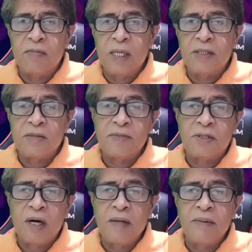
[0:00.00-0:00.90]
my
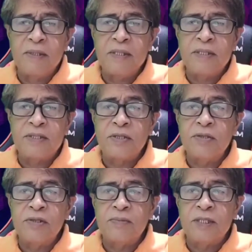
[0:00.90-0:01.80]
subscribers,
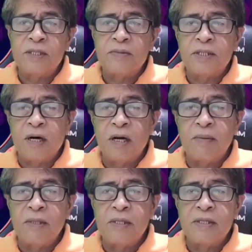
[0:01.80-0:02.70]
soon-to-be
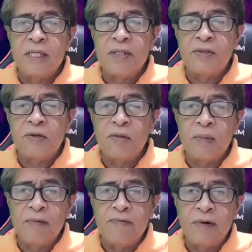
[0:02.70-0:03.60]
subscribers, and to all
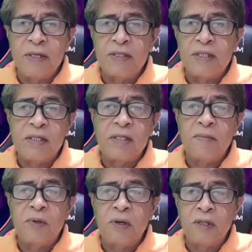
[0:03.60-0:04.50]
my friends here and
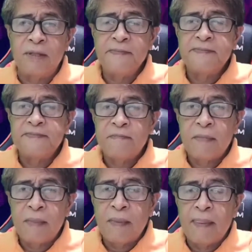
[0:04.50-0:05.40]
abroad.
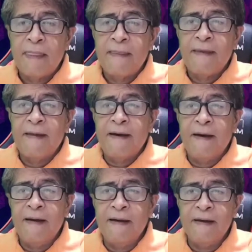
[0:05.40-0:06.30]

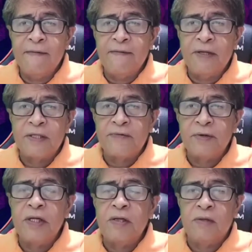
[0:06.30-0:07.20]
I have this
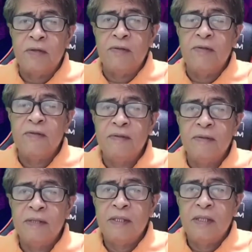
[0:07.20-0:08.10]
video,
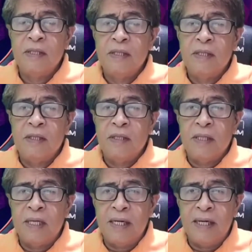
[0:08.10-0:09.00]

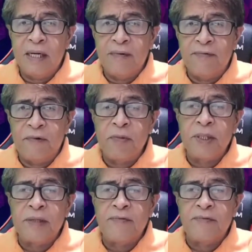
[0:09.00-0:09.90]
an
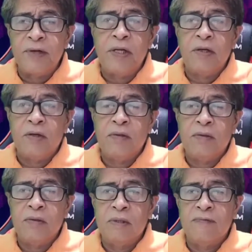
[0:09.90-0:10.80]
informative
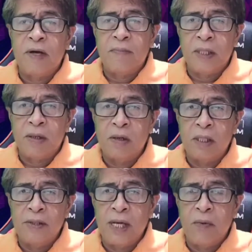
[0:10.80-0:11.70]
video, if I may call
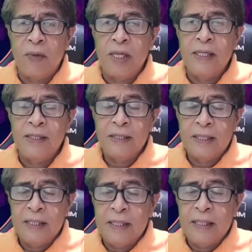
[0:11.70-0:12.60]
it that way.
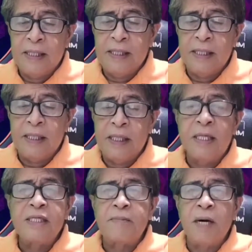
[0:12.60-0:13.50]
It
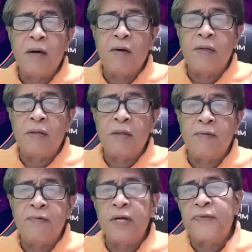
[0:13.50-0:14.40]
is about
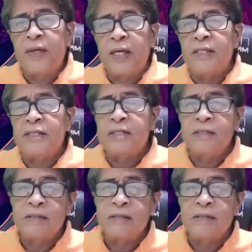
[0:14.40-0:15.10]
three things.